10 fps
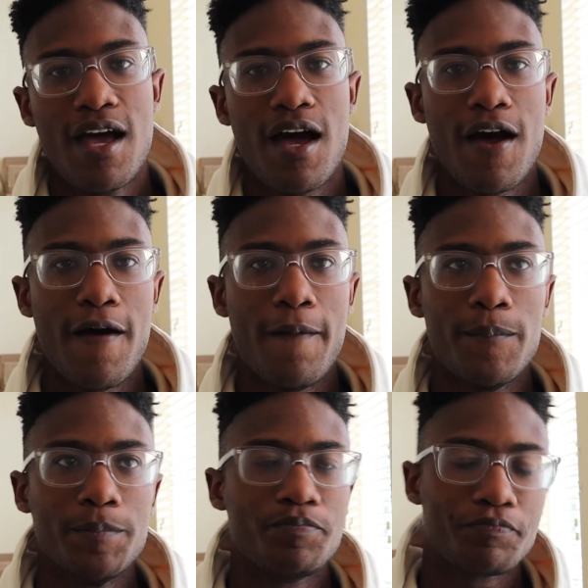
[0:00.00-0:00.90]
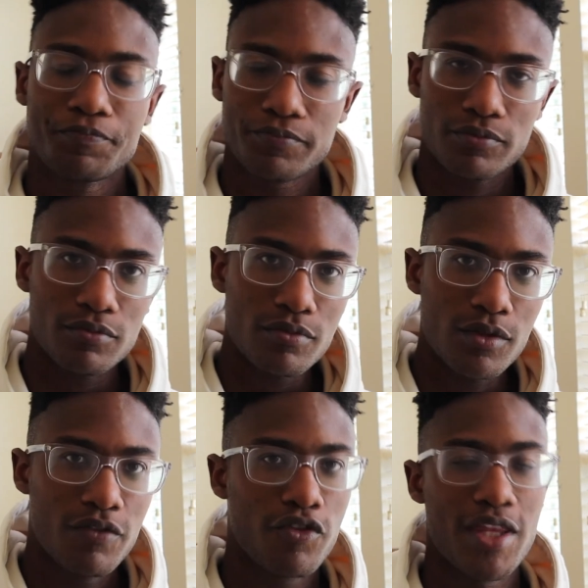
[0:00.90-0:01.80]

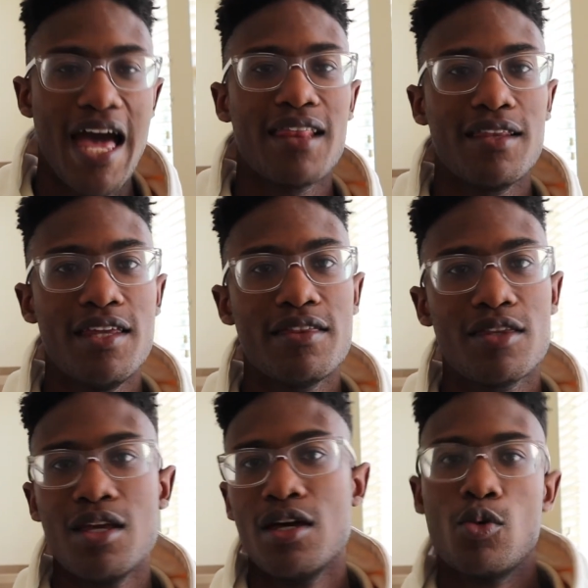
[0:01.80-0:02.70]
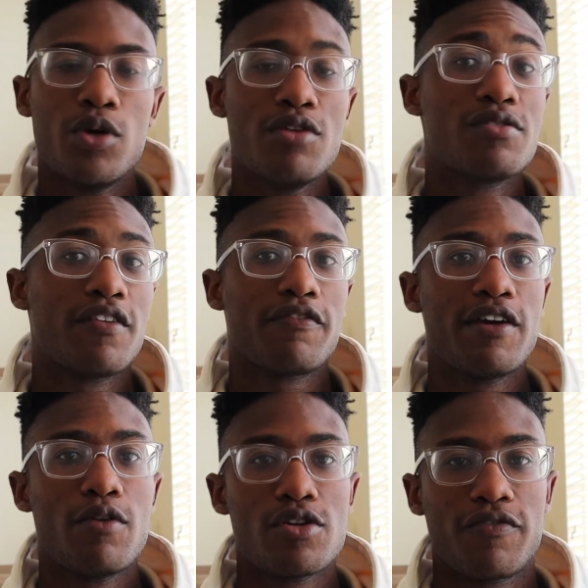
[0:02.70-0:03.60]
For that length, we use the
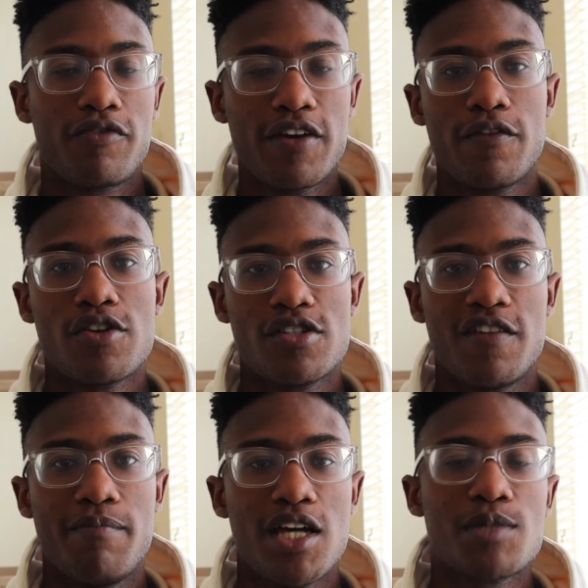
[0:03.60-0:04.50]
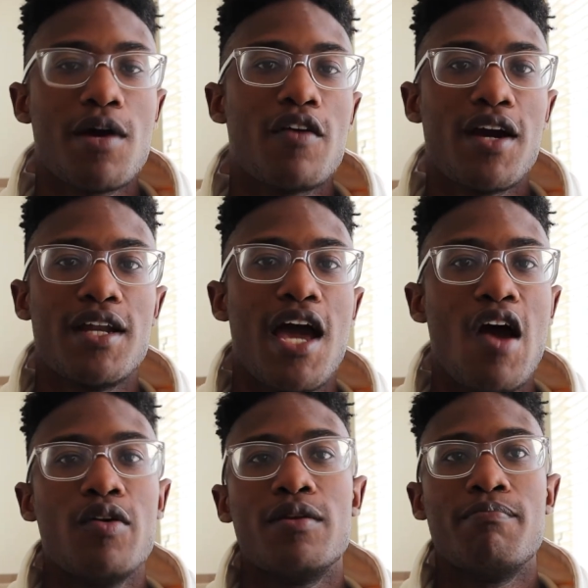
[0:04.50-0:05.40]
free version of Buzzsprout right
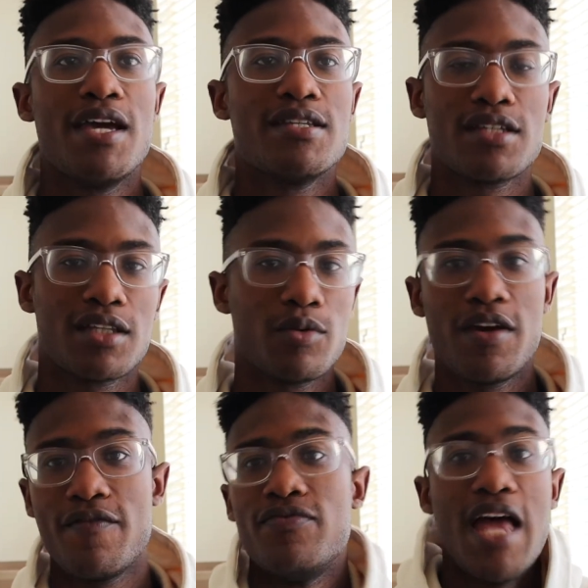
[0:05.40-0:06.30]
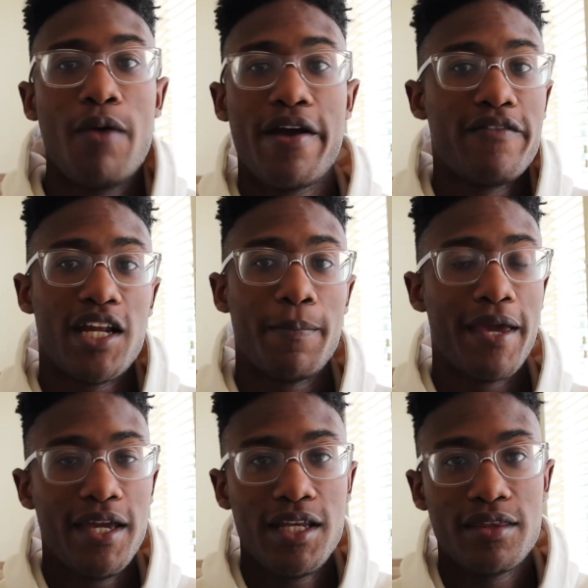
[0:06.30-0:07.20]
now, and basically we haven't had to
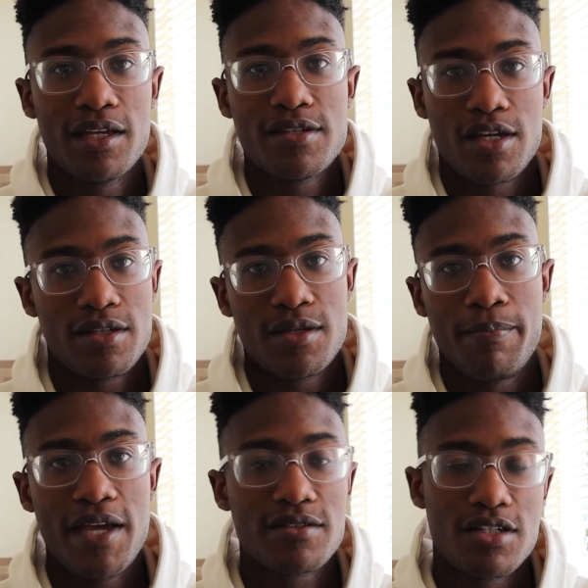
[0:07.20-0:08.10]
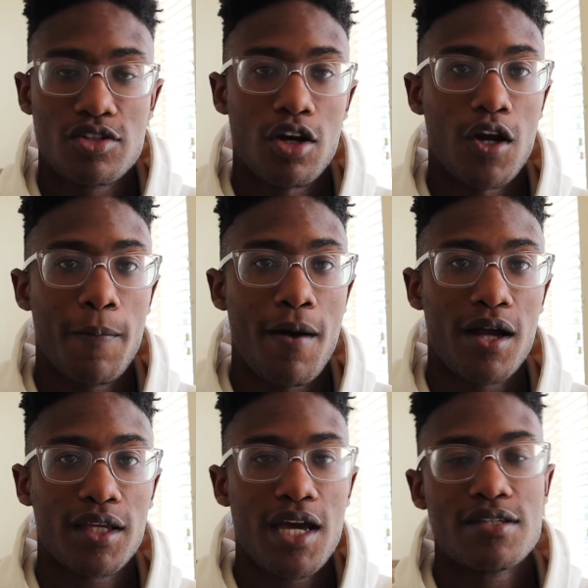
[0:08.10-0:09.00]
pay anything to basically start our
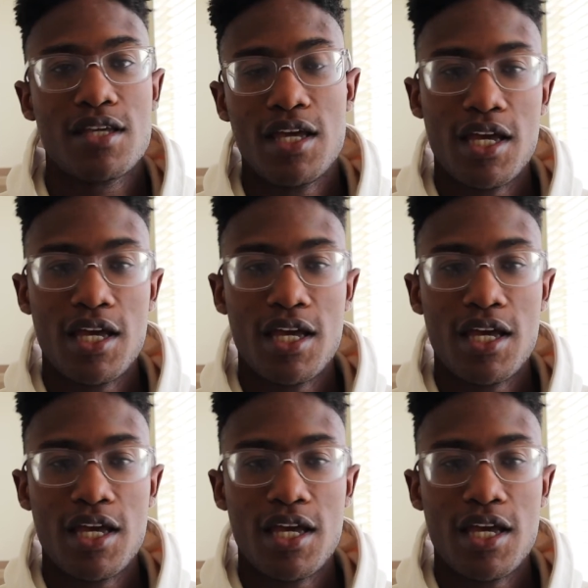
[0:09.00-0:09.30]
podcast.